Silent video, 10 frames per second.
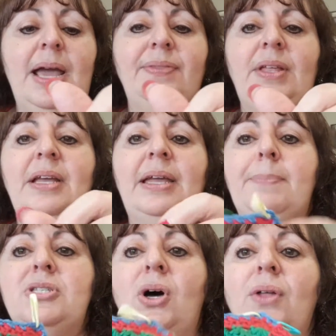and then the
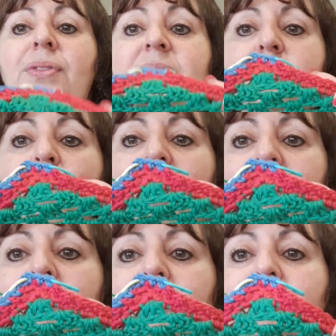gaps on this
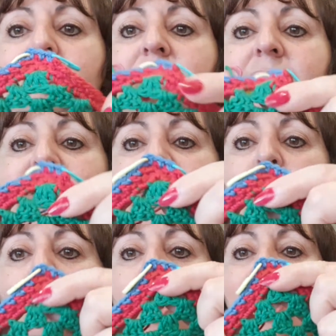one, really
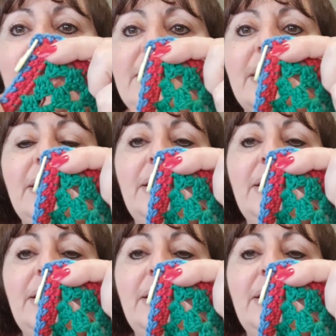wide.